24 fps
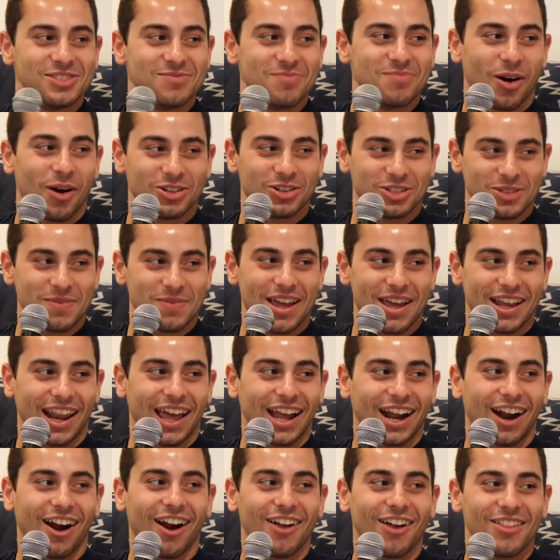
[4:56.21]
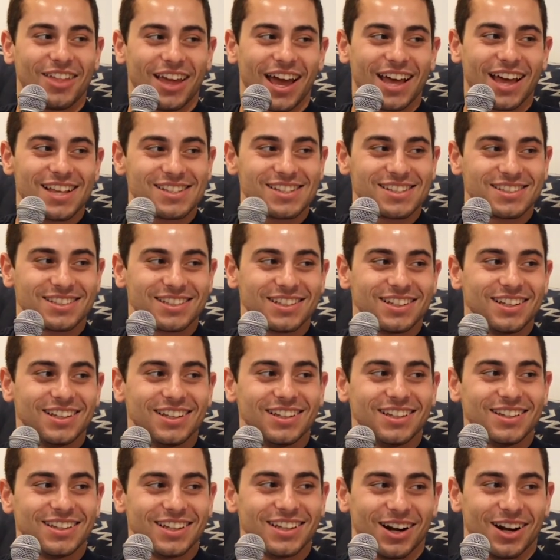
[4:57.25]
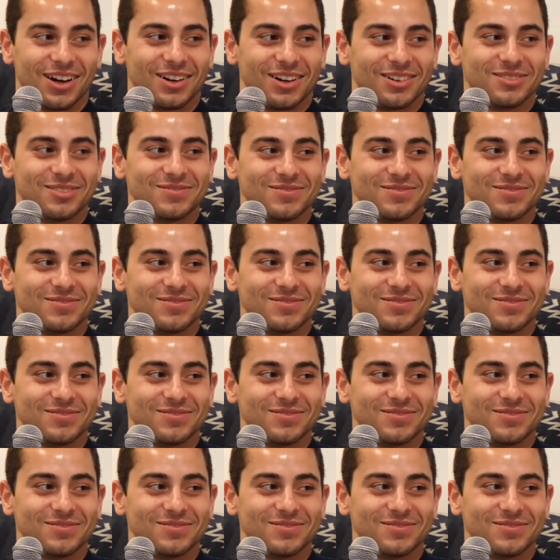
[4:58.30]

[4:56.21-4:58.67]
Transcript: marching band? Like, are they as you know they're